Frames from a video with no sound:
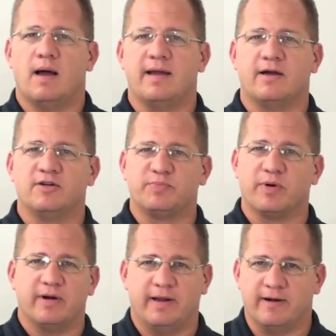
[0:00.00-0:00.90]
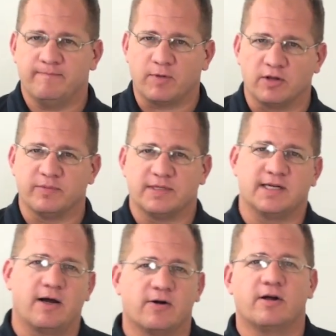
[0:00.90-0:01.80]
Hi, Coach Bert here, Ultimate
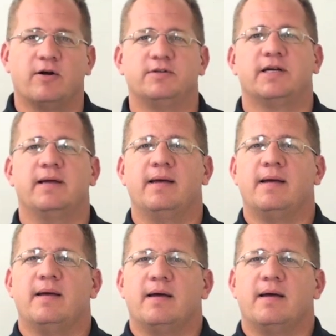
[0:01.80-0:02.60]
Soccer Coaching.